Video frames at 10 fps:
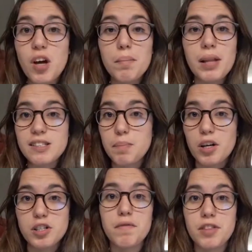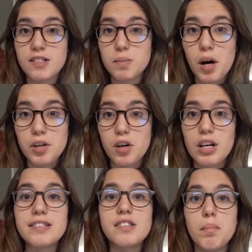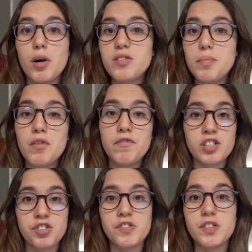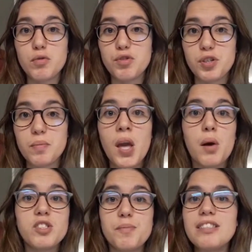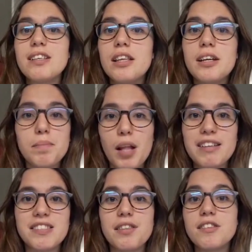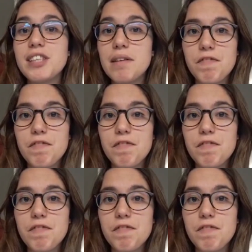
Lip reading: complex part of this model is the multiple functions notion, which basically implies that the same